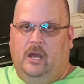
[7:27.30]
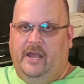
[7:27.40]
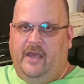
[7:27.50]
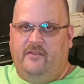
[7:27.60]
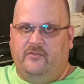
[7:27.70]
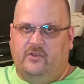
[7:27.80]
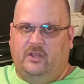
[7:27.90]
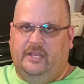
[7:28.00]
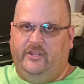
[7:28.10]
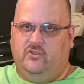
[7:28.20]
I haven't
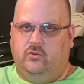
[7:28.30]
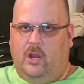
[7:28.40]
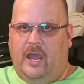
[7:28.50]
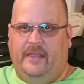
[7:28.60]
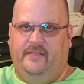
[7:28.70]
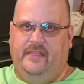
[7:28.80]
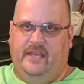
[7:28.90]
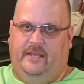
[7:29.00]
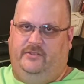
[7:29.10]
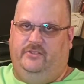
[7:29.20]
really tried
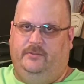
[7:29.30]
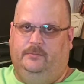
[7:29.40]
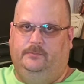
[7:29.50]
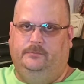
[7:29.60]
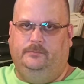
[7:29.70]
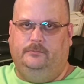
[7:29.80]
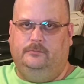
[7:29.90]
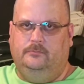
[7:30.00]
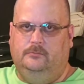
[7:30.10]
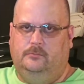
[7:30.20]
this,
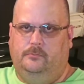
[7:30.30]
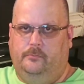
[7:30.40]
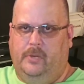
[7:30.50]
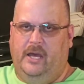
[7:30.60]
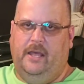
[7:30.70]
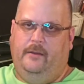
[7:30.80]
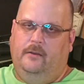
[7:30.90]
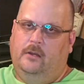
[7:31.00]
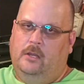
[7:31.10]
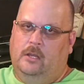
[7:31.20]
but
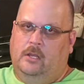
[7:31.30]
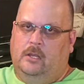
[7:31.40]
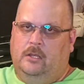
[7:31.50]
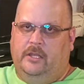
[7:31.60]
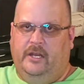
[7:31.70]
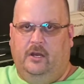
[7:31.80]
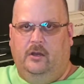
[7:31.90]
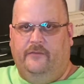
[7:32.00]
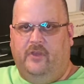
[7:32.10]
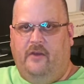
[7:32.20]
you
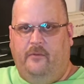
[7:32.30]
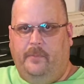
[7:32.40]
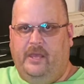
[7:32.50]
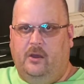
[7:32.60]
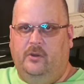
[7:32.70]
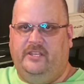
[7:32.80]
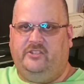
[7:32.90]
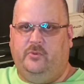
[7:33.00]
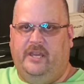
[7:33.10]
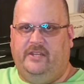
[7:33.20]
know, if you have a PoE
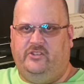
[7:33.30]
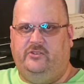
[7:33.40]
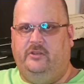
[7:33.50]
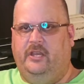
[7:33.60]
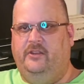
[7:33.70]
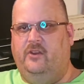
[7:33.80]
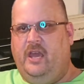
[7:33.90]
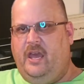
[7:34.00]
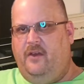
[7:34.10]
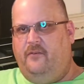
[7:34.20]
switch and you
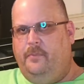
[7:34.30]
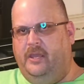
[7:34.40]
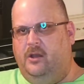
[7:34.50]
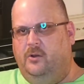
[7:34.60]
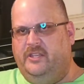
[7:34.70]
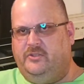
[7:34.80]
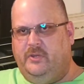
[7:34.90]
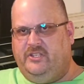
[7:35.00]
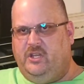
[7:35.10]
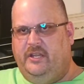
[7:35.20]
have a PoE
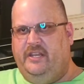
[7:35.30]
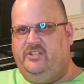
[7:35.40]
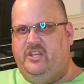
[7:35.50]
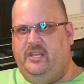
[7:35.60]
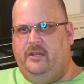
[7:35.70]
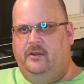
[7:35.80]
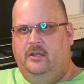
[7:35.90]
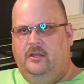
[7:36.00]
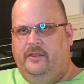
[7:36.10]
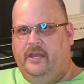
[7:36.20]
switch on each end,
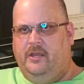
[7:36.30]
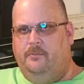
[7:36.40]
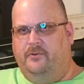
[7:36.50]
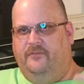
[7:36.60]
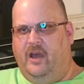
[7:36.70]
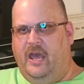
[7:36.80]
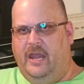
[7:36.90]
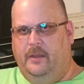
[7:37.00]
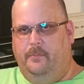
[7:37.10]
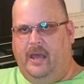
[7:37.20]
that can
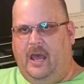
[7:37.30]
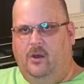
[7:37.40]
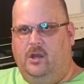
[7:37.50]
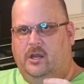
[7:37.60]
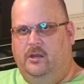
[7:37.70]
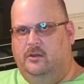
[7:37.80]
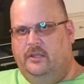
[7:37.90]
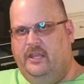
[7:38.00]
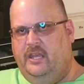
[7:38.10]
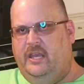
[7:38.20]
provide power
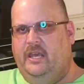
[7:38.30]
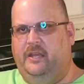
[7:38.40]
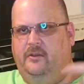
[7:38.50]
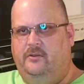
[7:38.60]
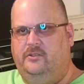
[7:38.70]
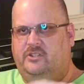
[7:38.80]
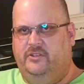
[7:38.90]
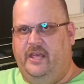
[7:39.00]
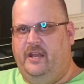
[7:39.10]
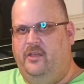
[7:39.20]
in
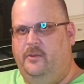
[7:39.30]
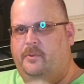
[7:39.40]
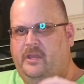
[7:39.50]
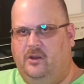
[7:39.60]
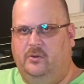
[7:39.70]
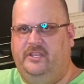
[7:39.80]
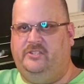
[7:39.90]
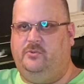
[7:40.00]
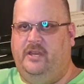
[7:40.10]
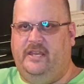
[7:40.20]
to that other
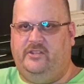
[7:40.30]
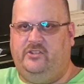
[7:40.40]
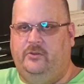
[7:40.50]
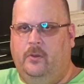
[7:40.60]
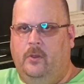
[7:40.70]
PoE switch.